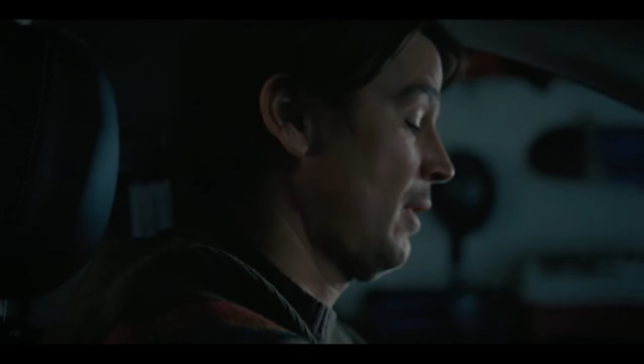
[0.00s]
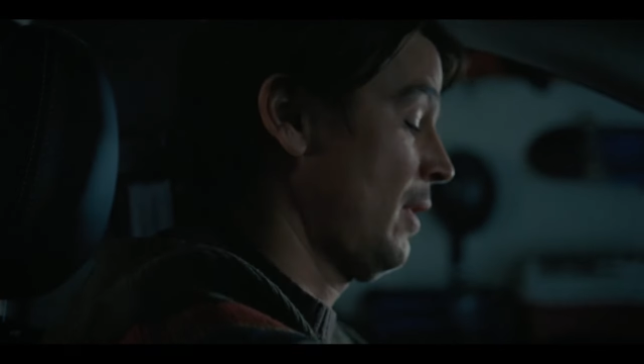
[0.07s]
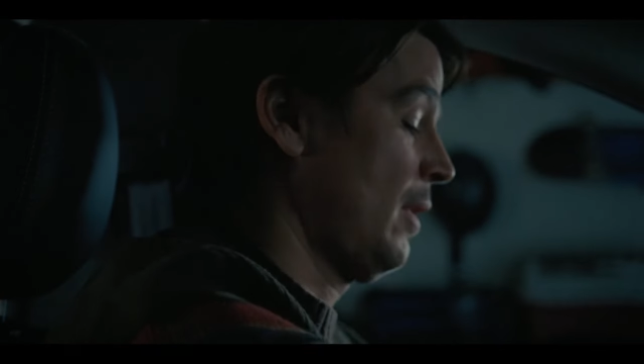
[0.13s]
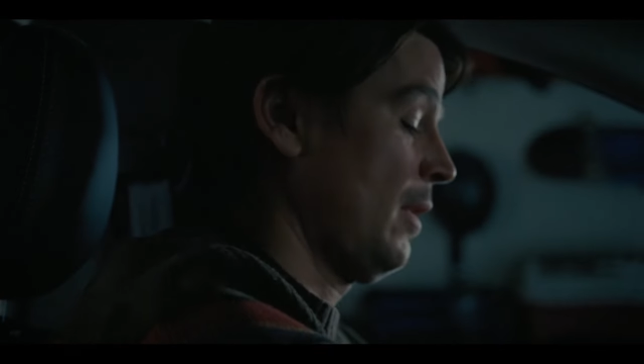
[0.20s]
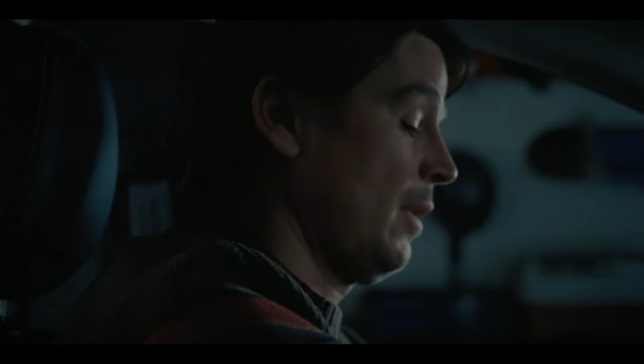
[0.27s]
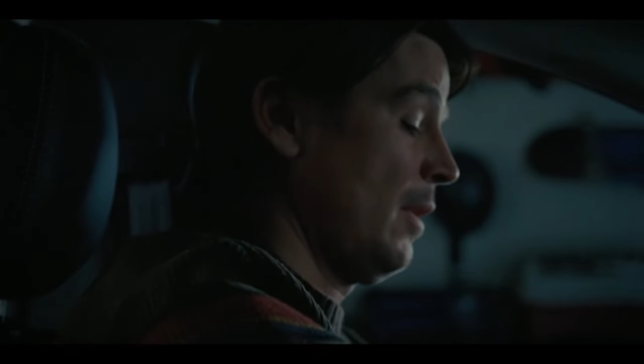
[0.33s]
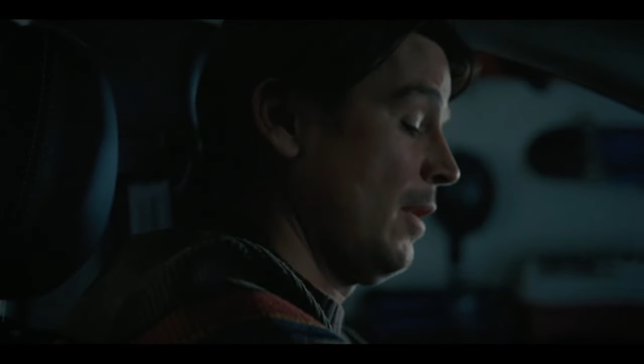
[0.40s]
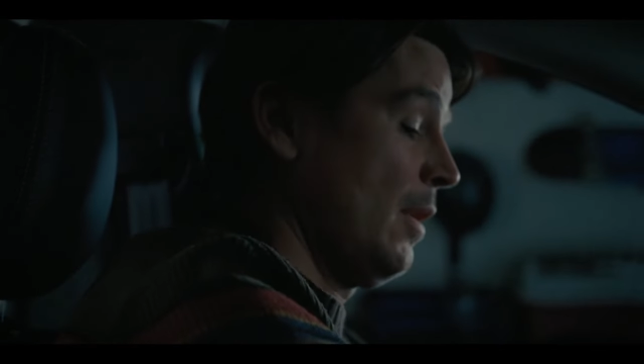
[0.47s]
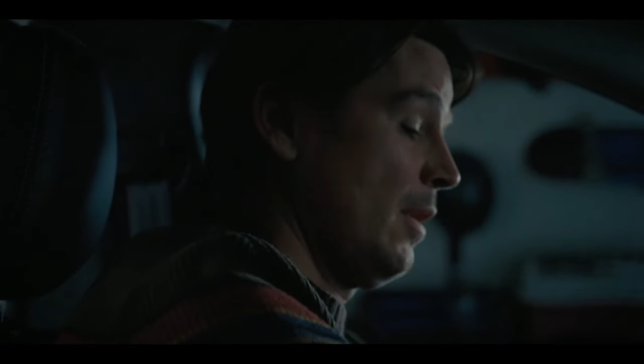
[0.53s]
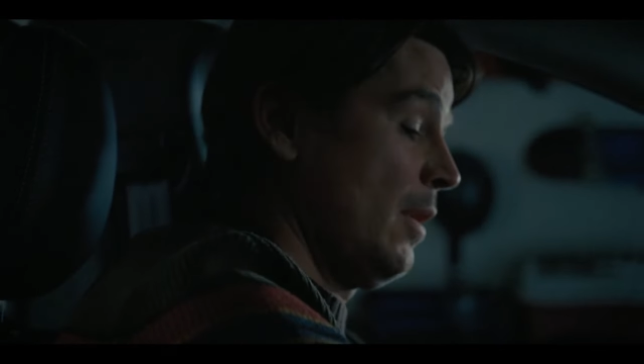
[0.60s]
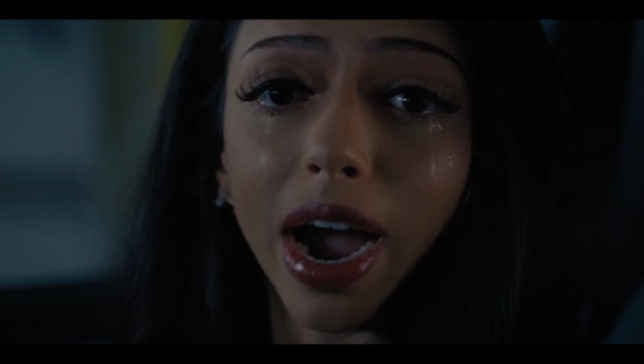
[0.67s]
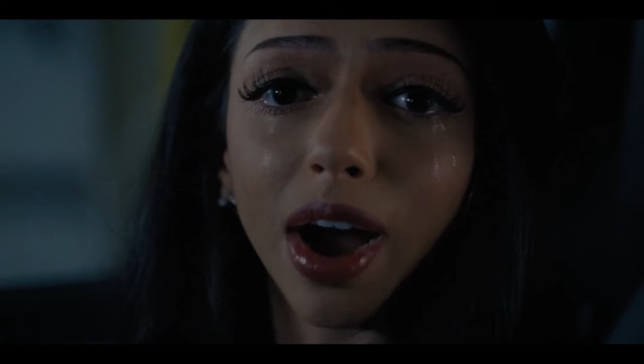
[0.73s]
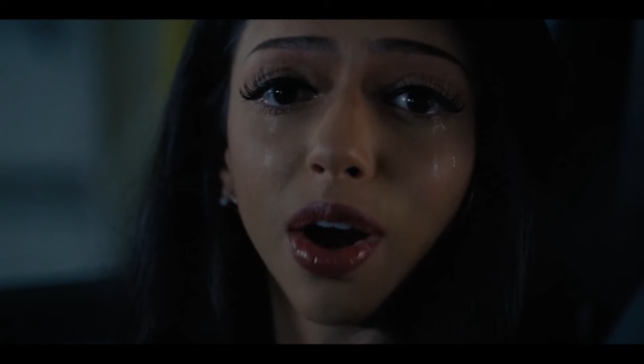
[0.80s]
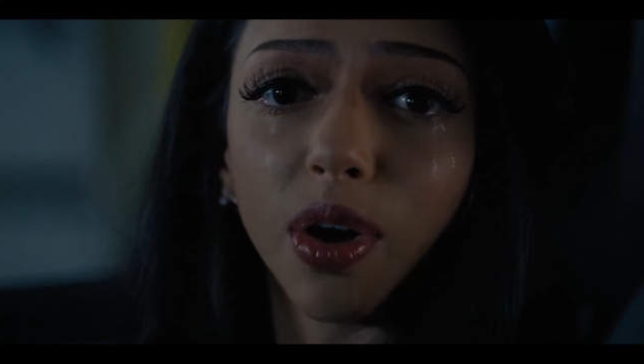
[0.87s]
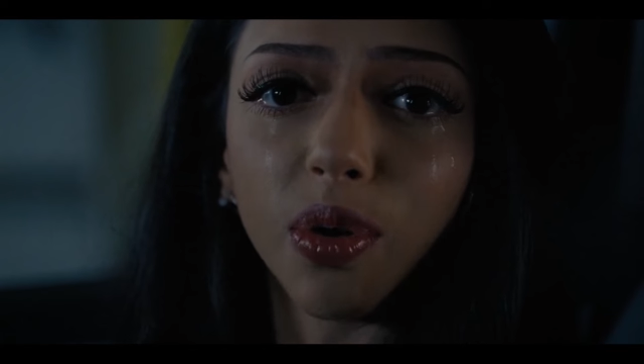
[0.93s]
mum.
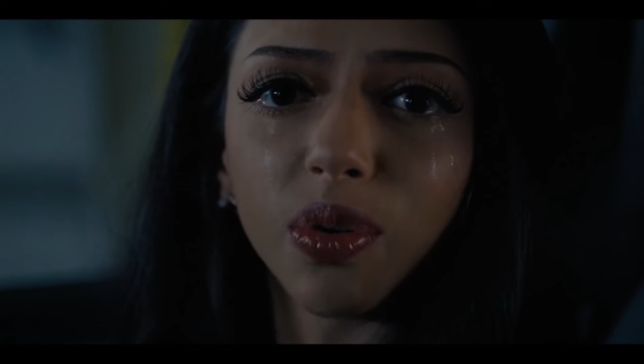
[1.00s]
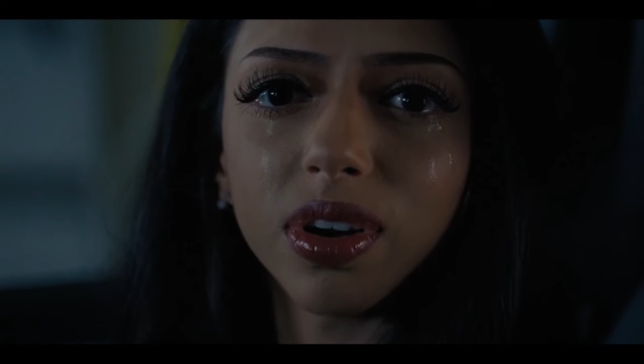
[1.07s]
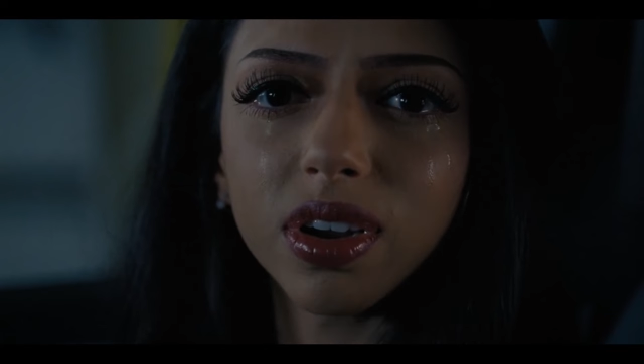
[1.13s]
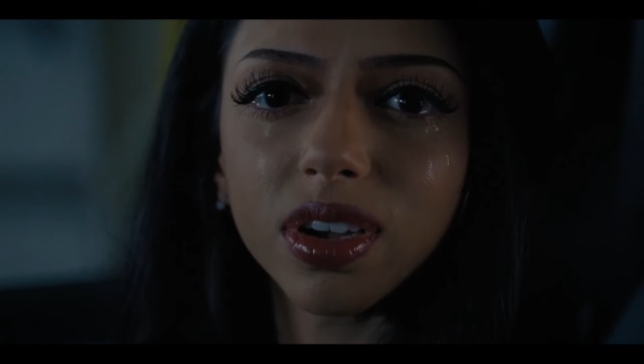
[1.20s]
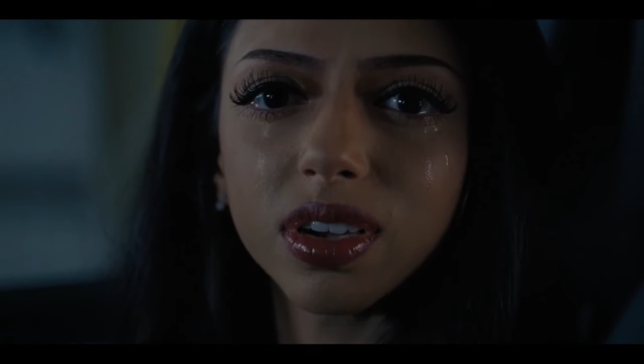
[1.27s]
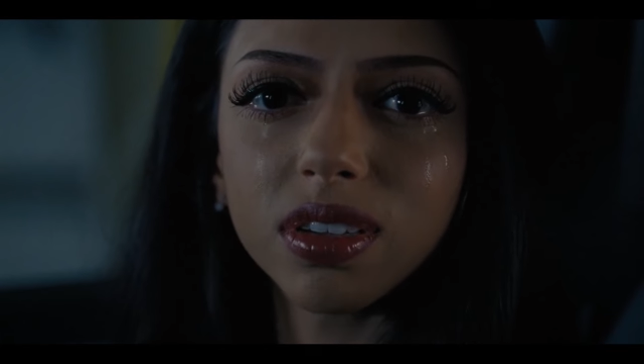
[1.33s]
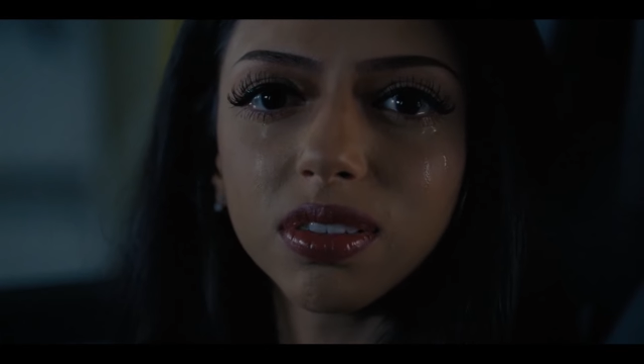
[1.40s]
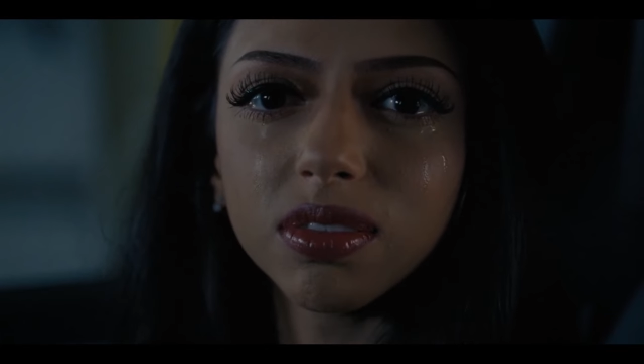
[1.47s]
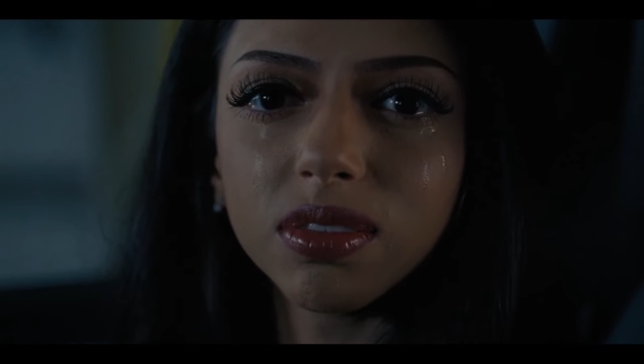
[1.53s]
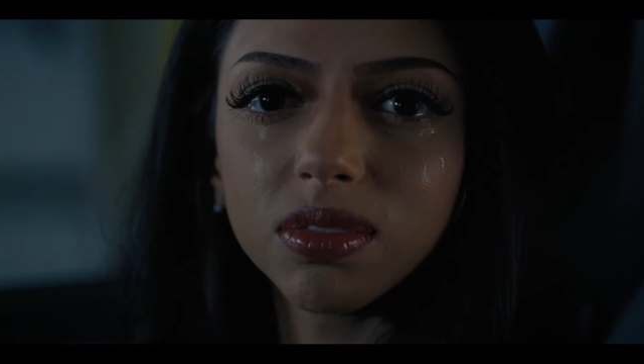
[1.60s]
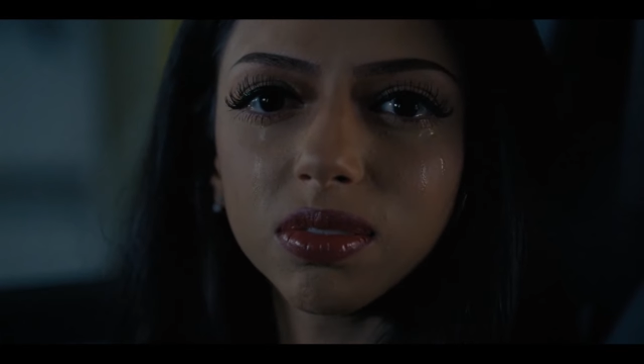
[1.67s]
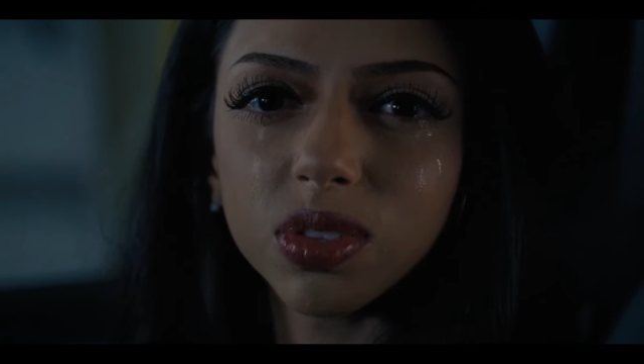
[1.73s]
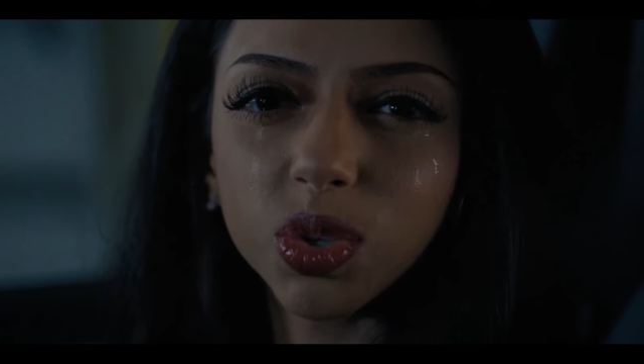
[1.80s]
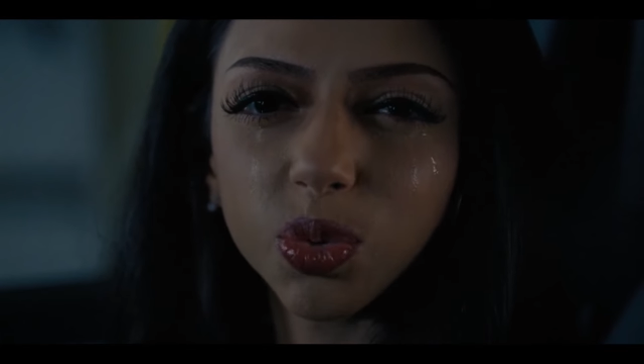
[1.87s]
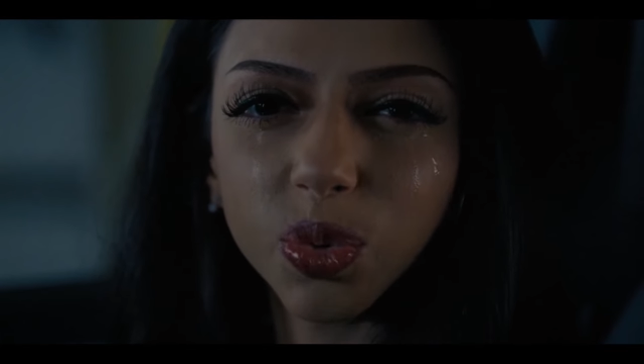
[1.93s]
She was demanding him
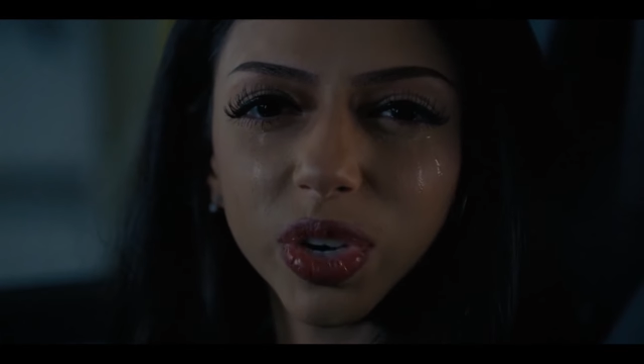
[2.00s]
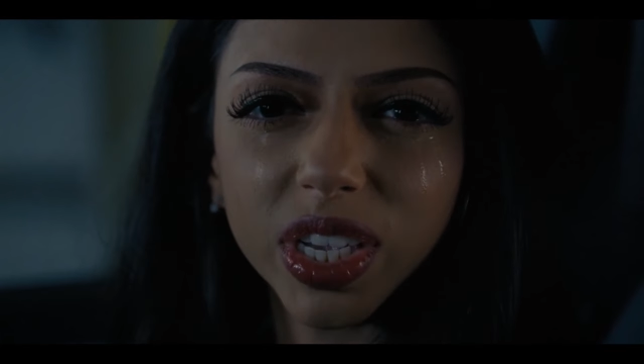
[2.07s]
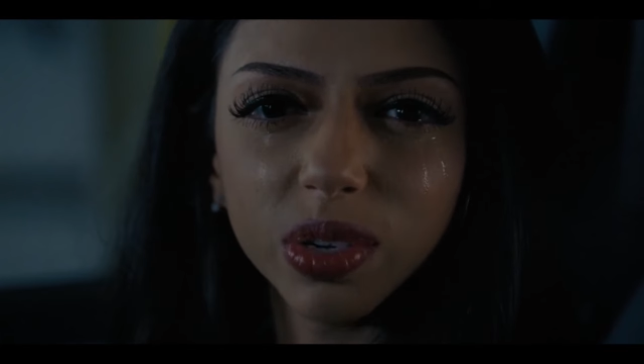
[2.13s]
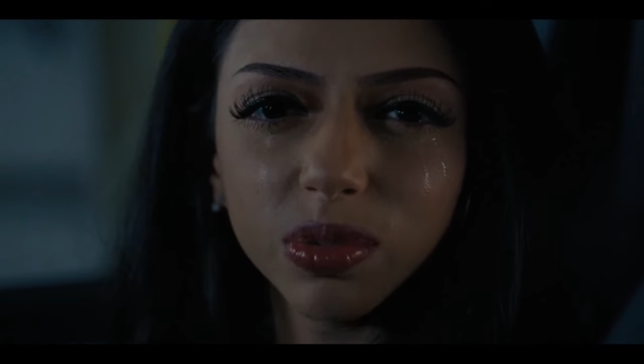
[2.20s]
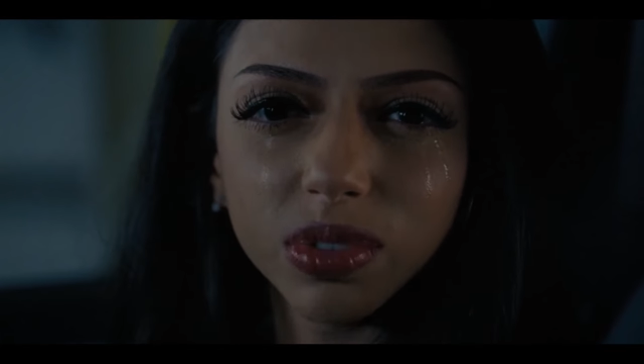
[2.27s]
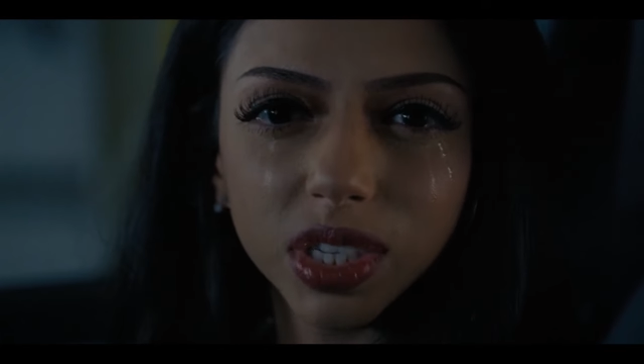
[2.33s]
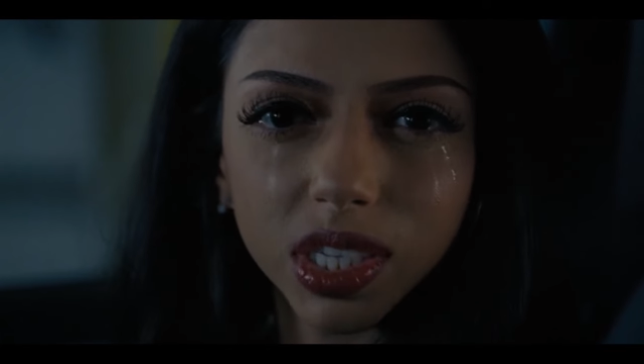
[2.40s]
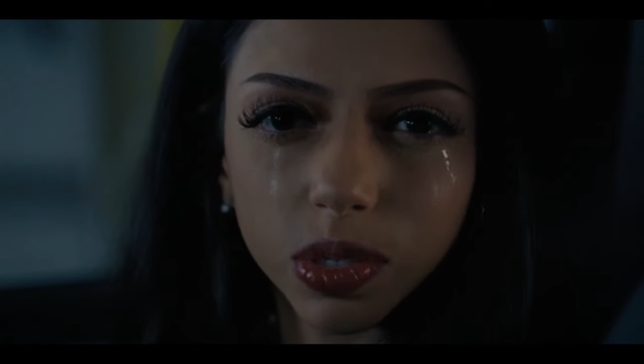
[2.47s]
to stop.